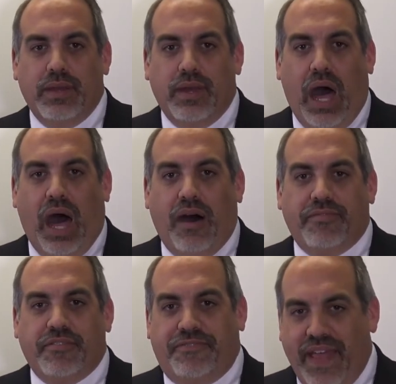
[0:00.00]

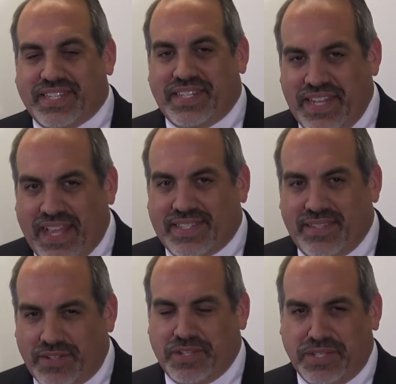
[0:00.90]
of Fix NICS
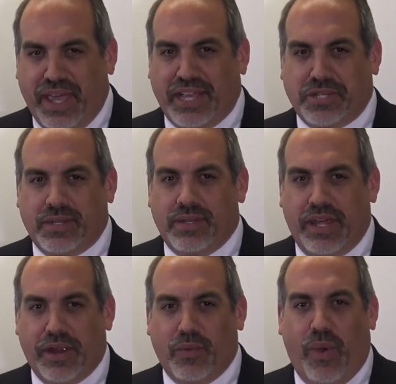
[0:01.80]
legislation
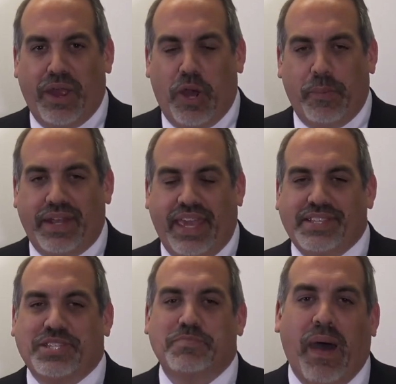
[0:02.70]
here in Wyoming. He
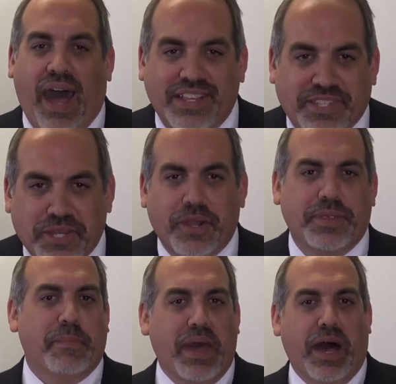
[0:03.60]
sponsored
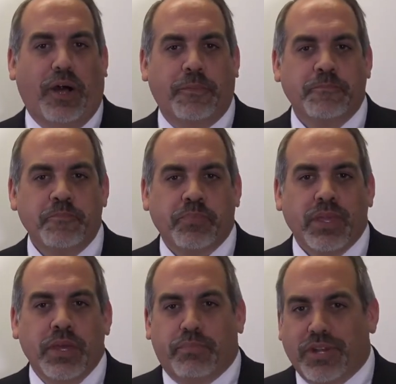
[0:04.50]
the bill,
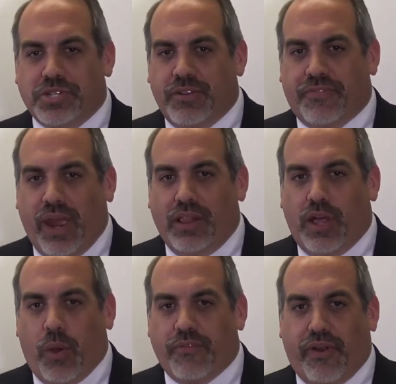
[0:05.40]
pushing for a
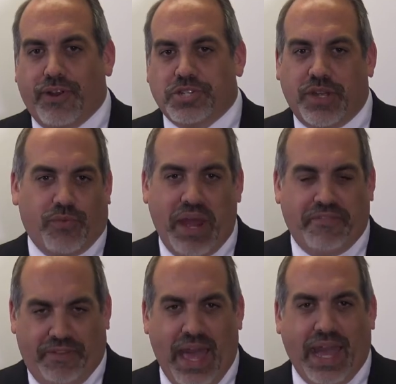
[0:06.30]
lower version of red
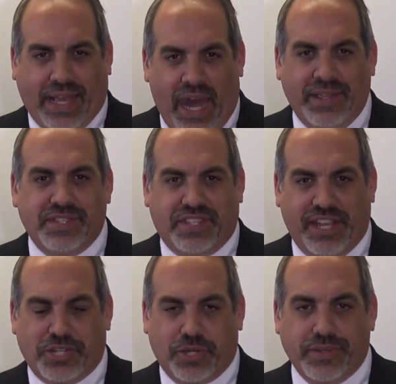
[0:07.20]
flag gun
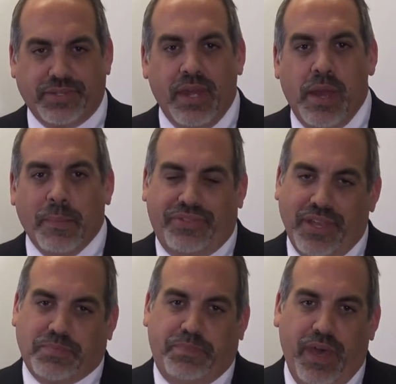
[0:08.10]
seizures. But
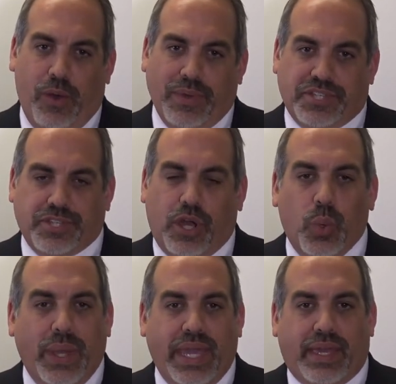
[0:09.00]
this bill was so
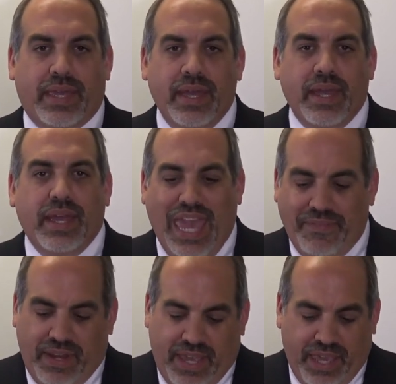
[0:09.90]
weak,
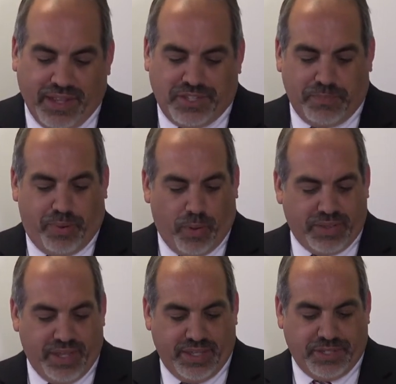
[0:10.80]
even he could support
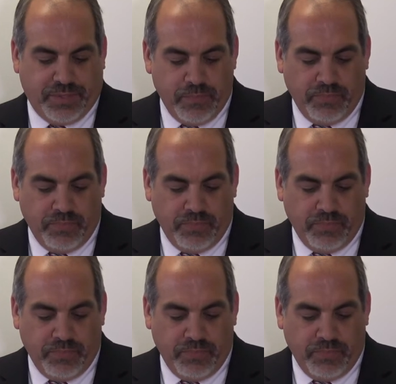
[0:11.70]
this.